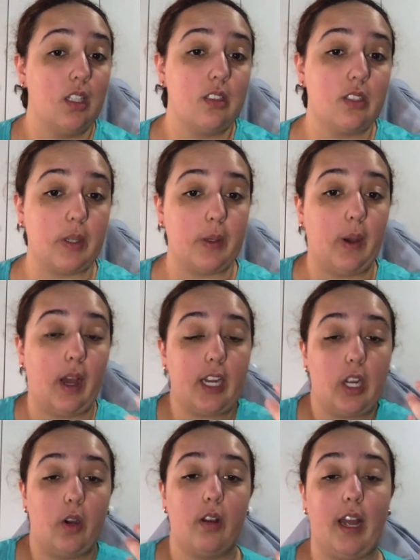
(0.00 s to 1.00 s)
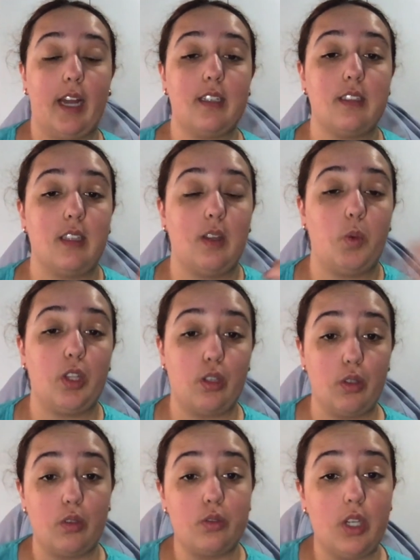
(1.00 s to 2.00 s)
So with
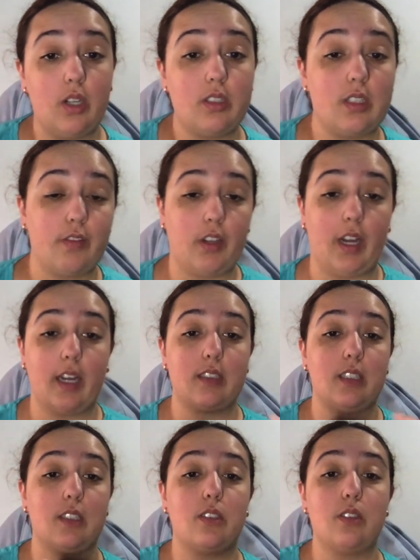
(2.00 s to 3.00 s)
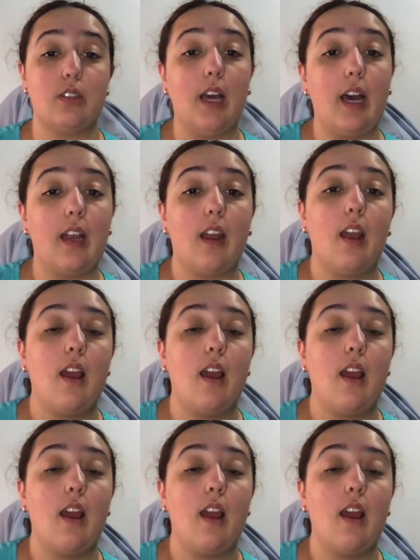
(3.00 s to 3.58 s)
Google Docs, I've got access to that.